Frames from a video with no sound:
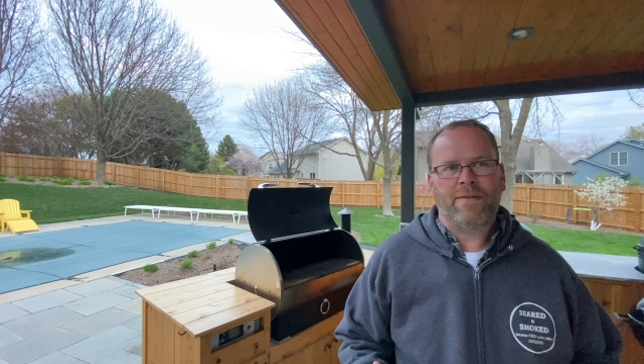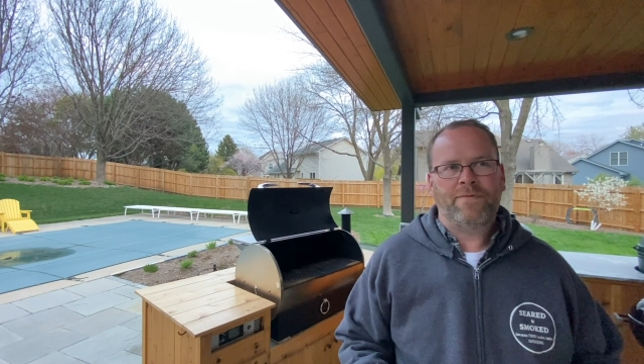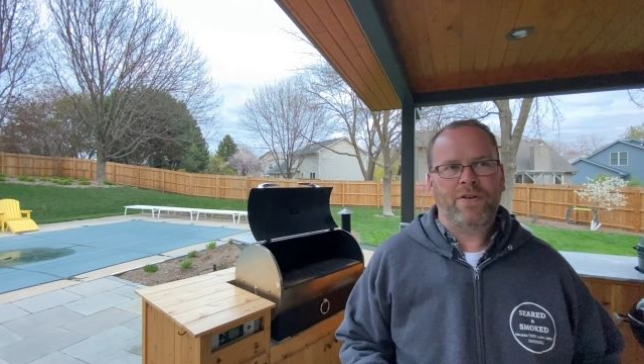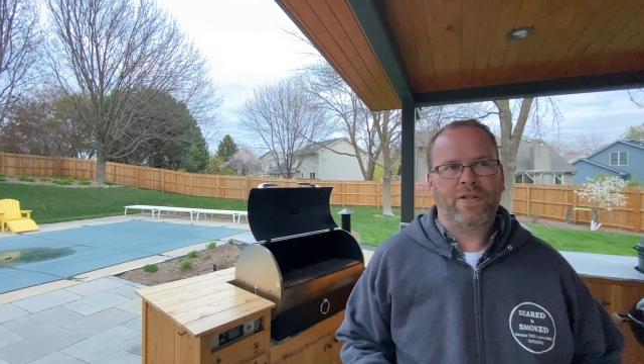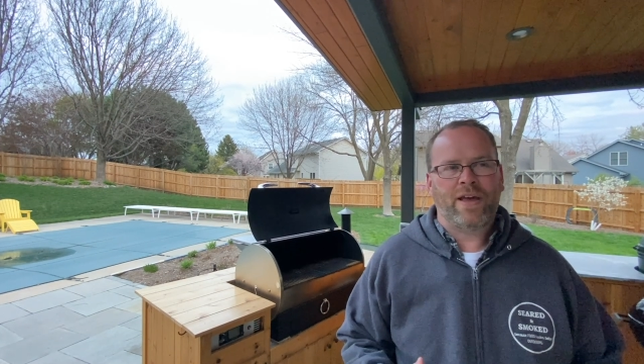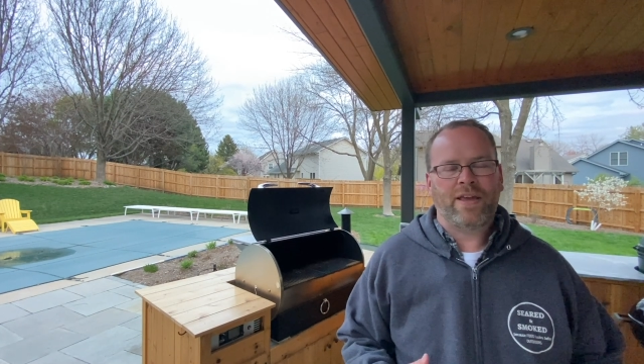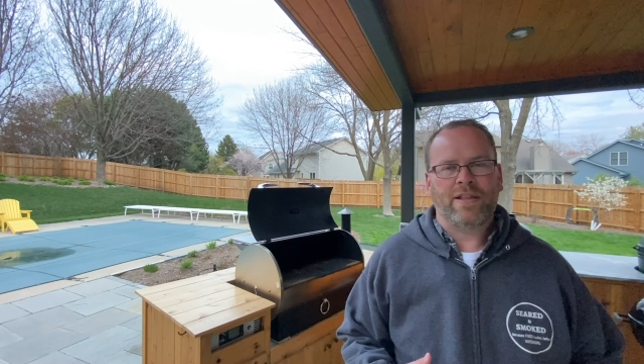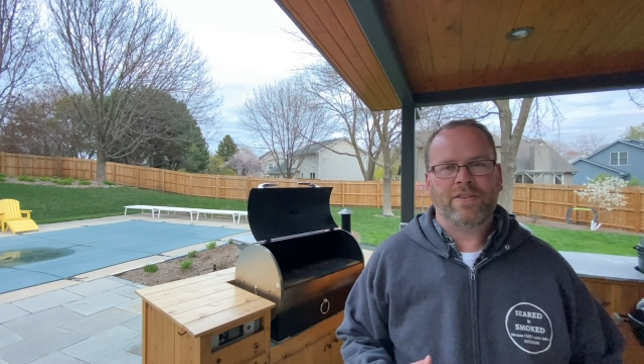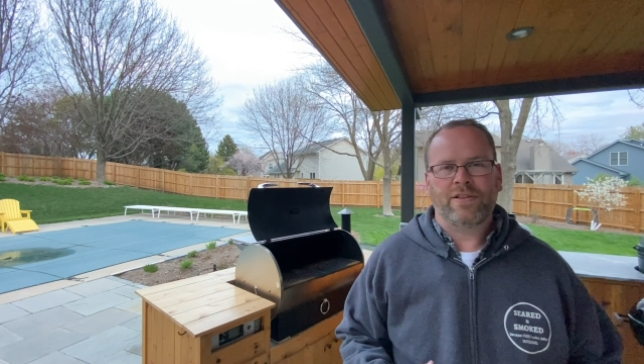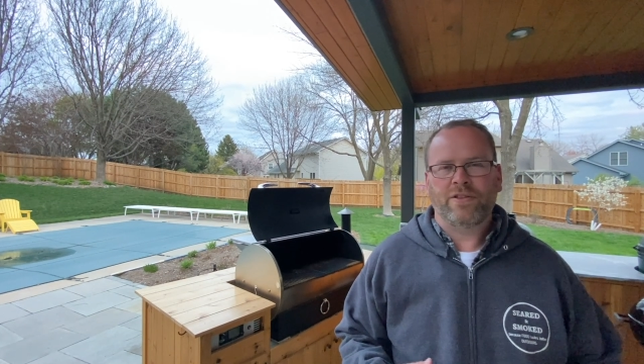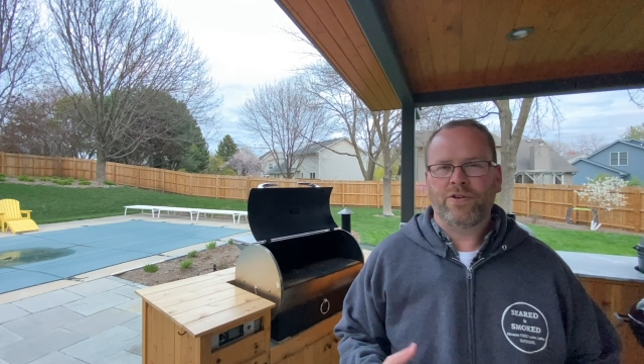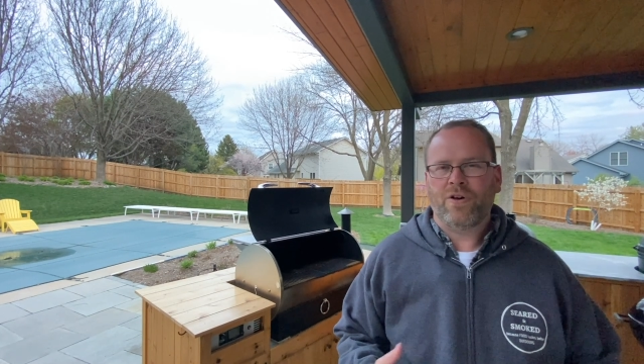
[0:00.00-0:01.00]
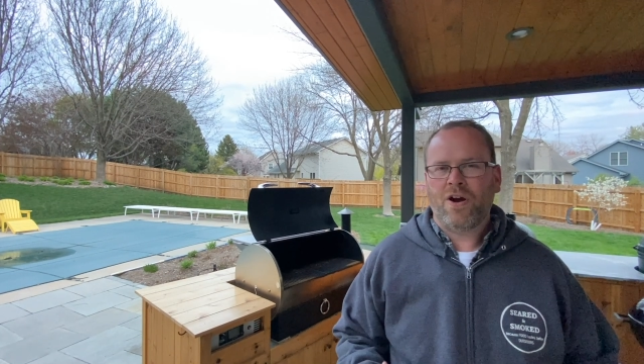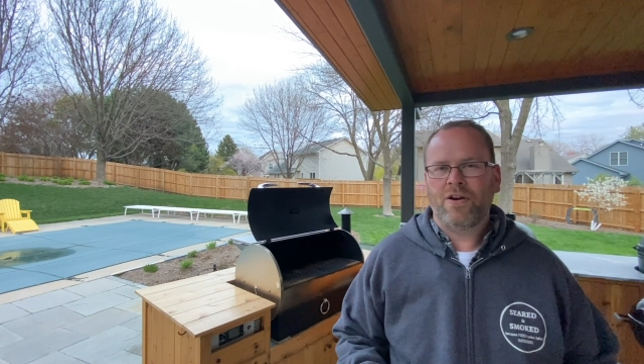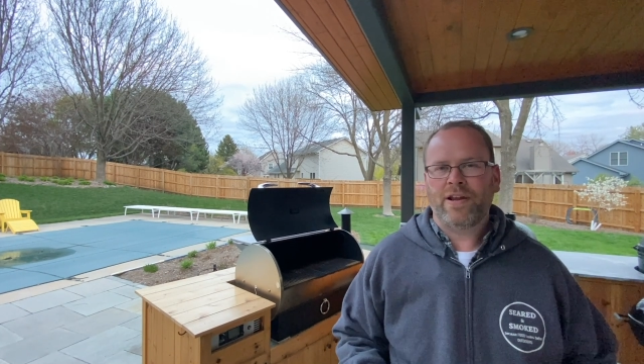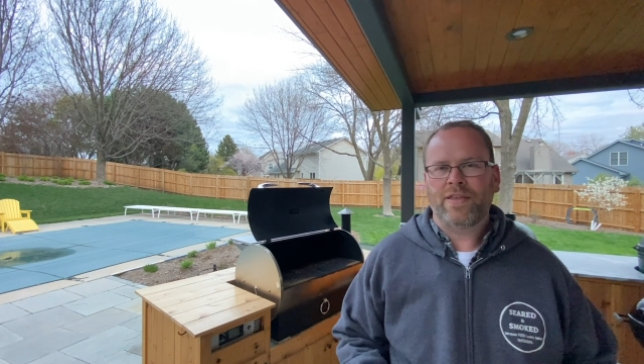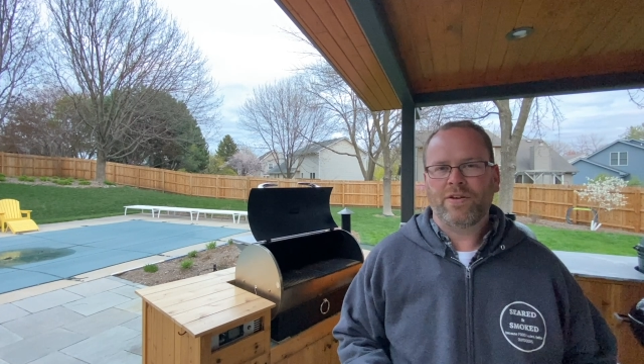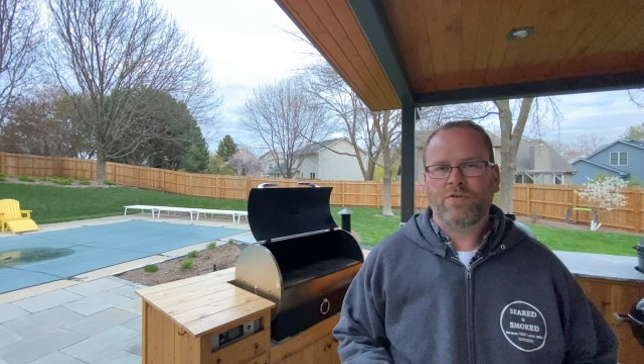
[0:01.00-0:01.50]
I feel like it's a little hard
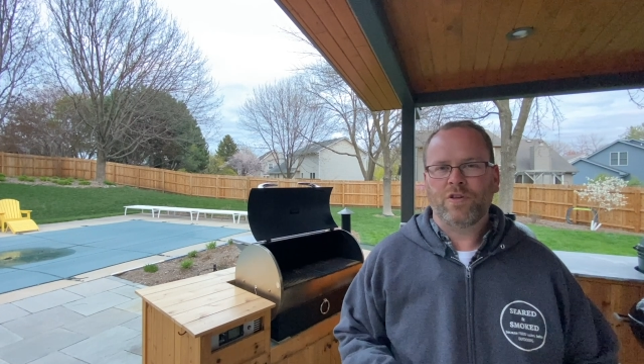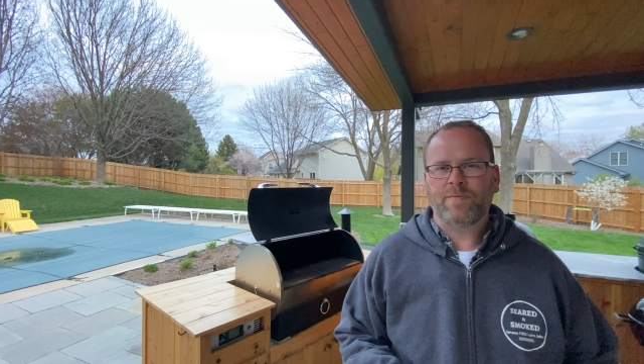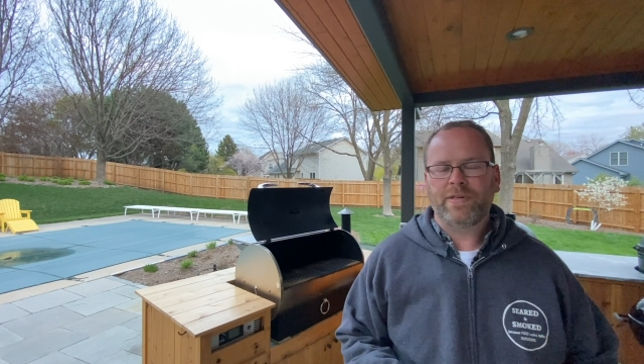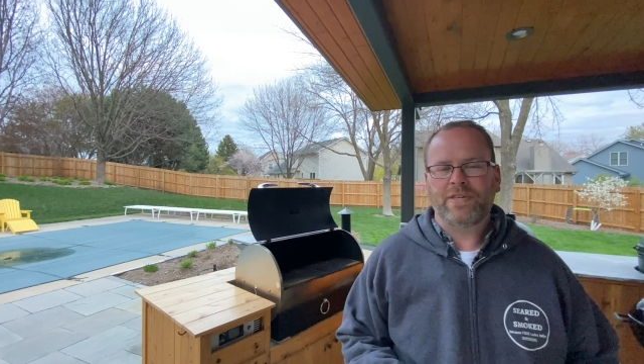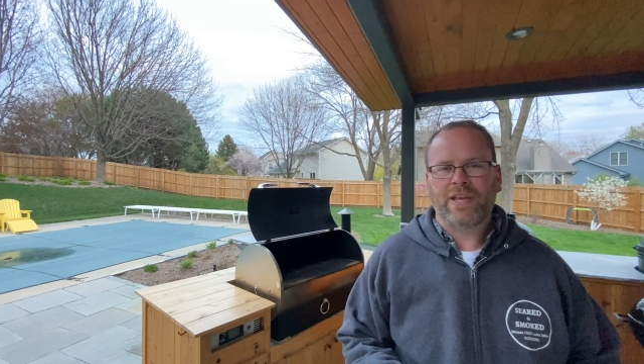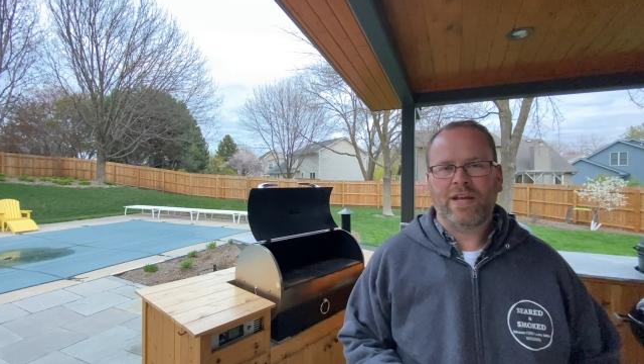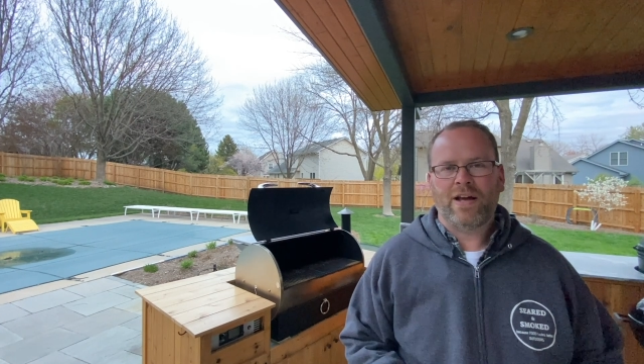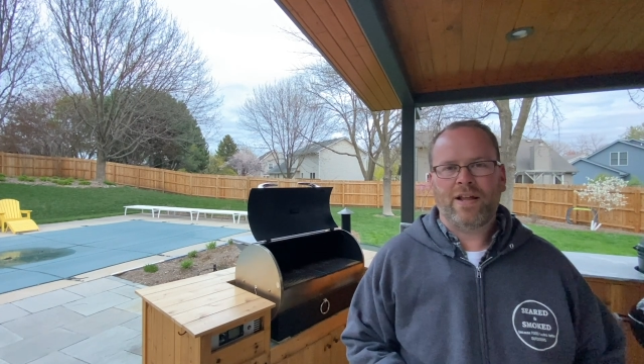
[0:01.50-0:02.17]
to get the crispy skin